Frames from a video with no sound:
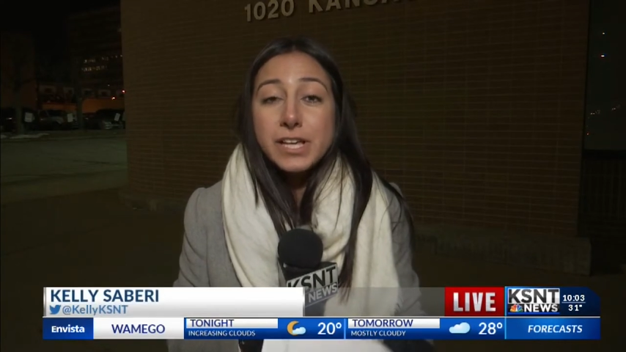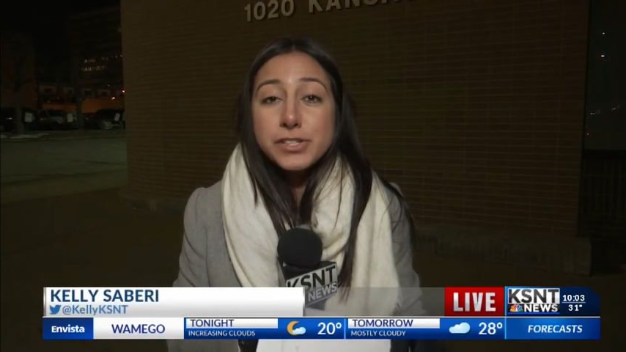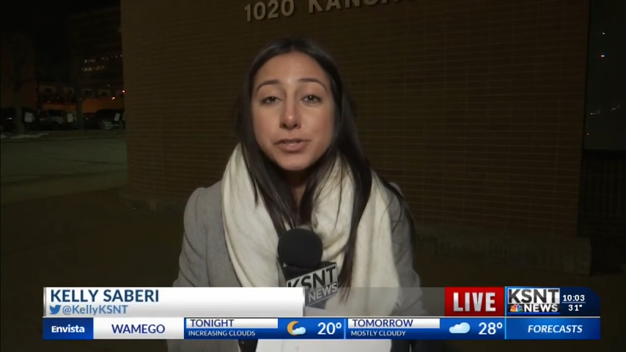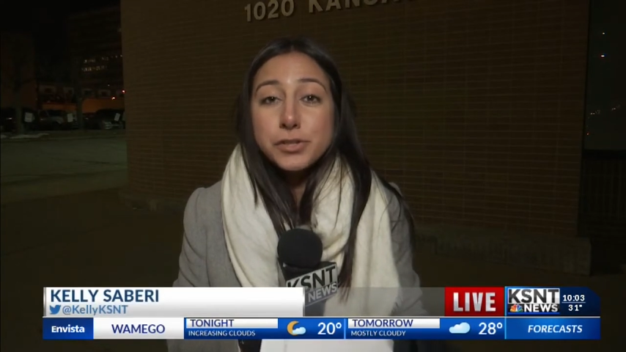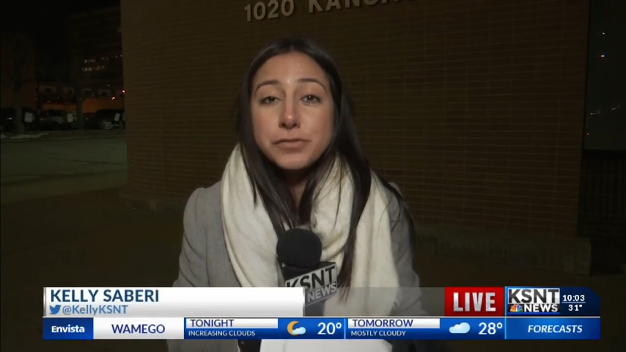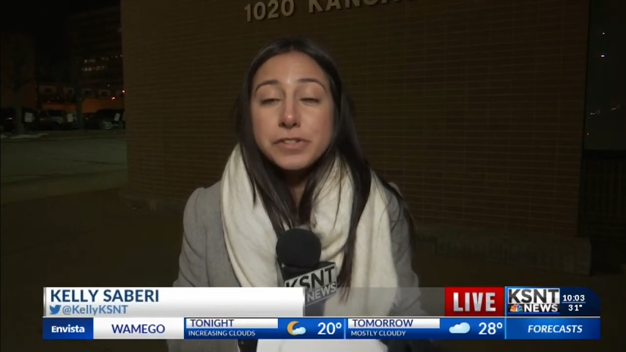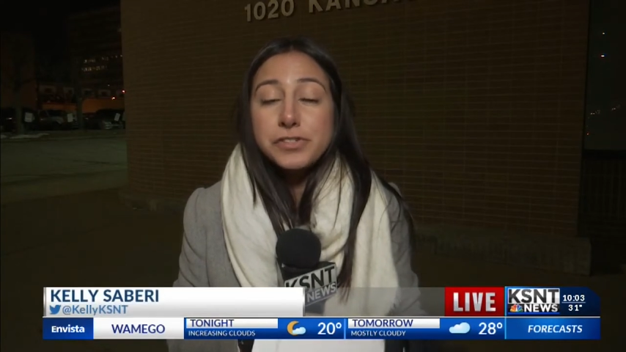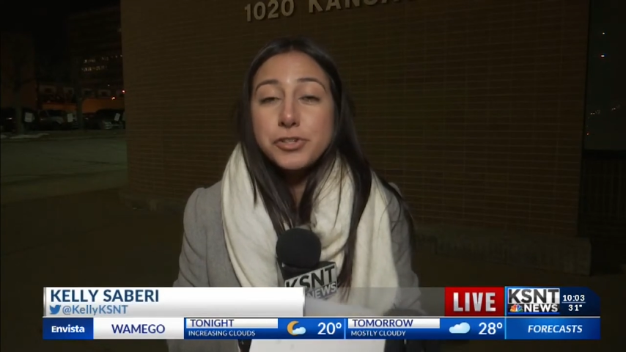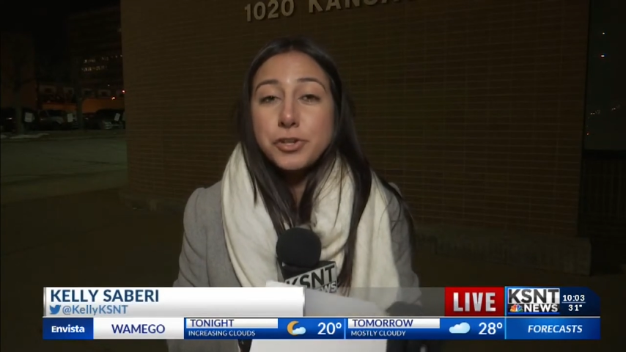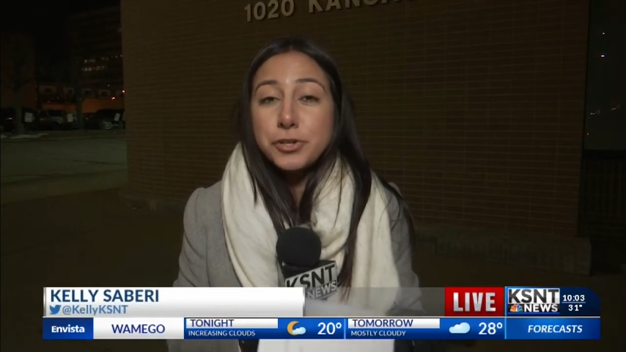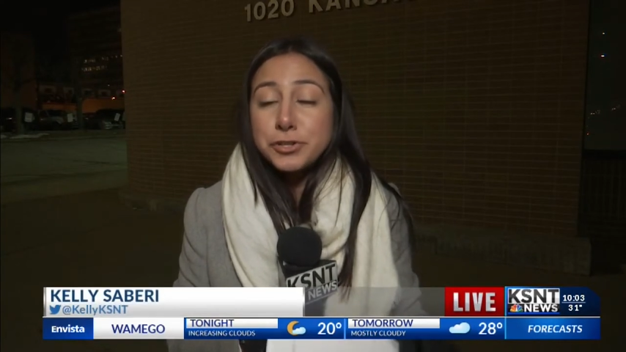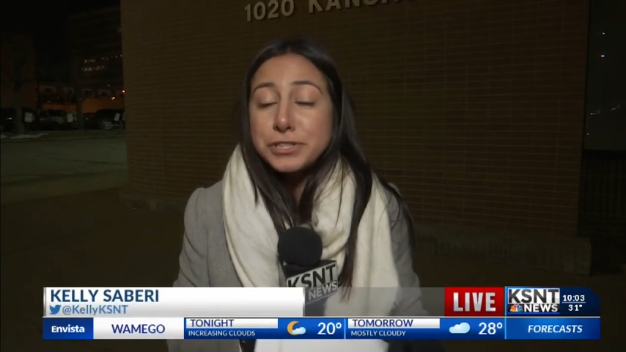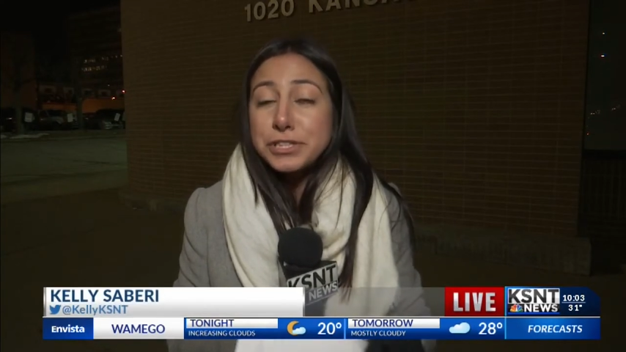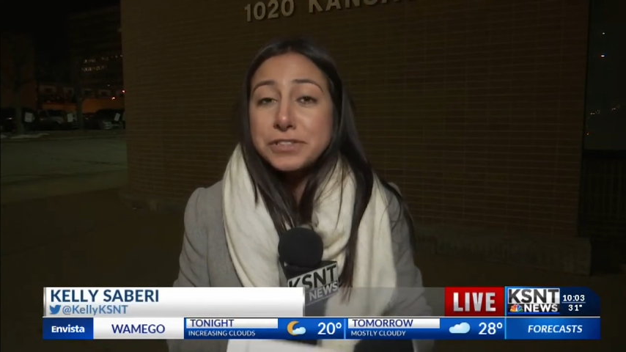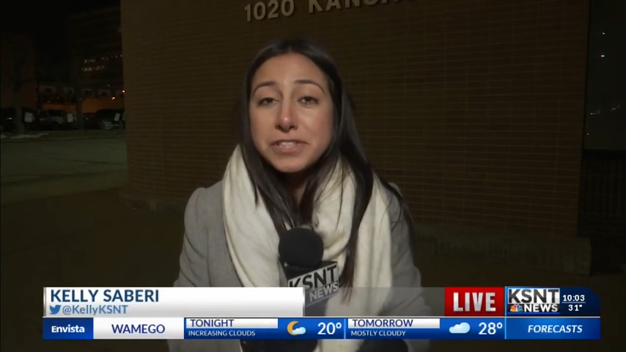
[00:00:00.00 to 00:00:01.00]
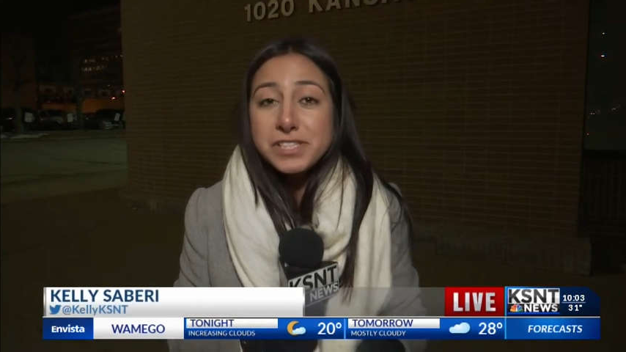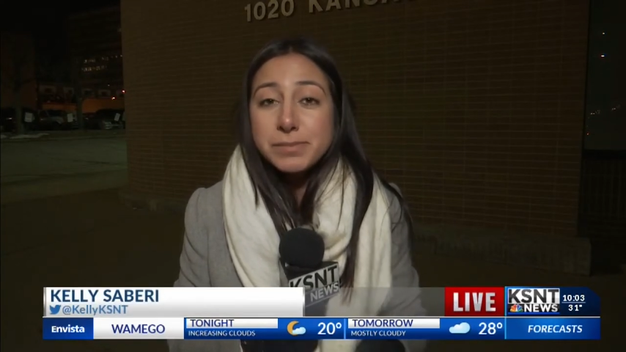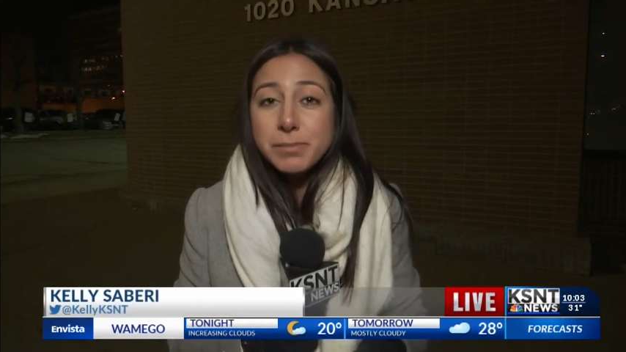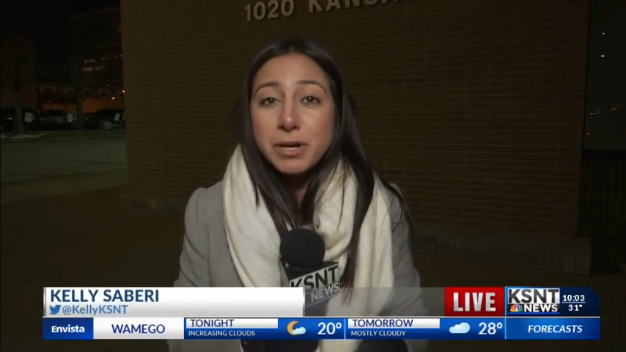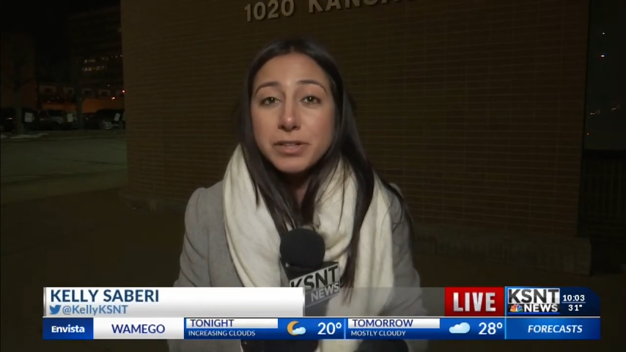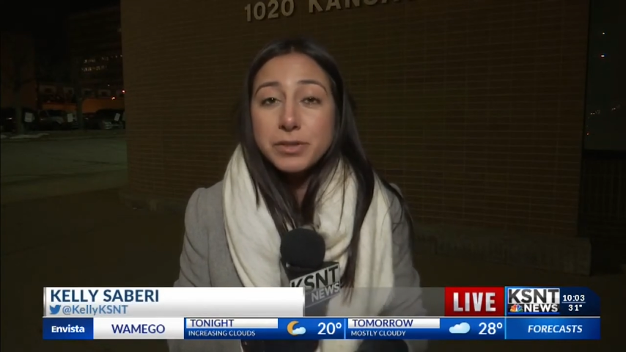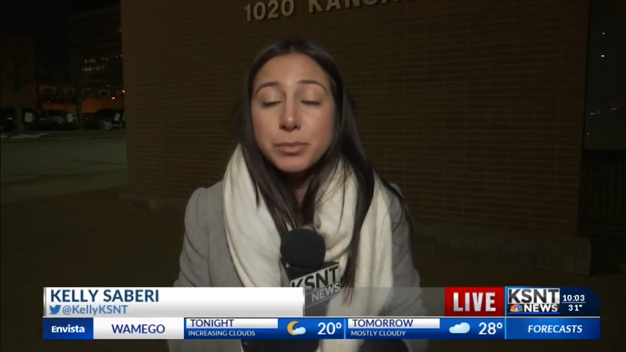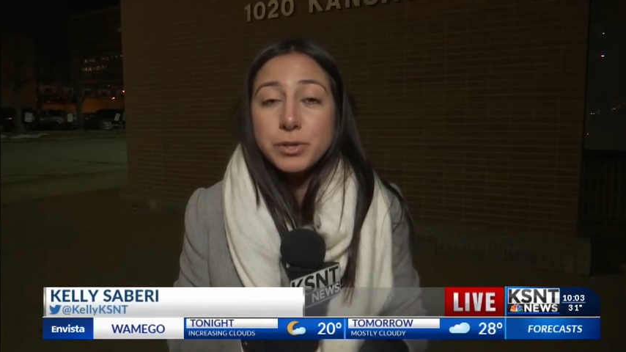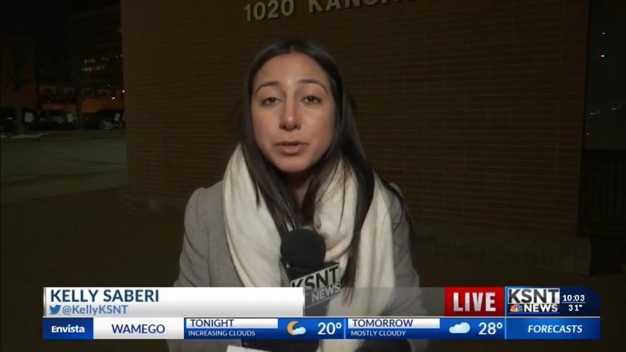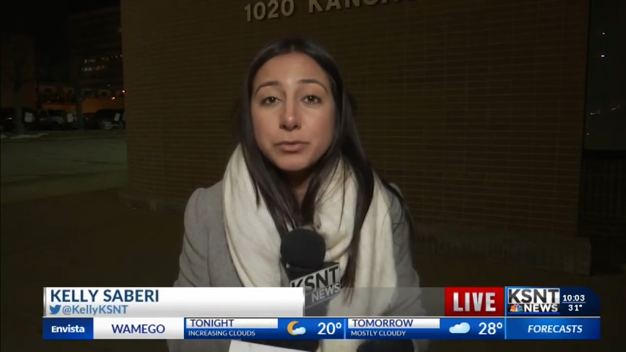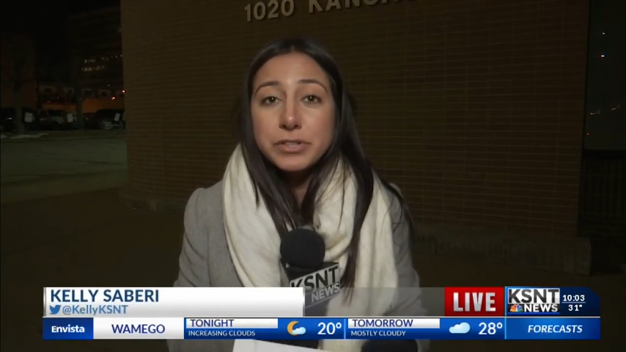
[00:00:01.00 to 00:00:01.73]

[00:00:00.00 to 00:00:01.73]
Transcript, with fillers: surfaced earlier this month when a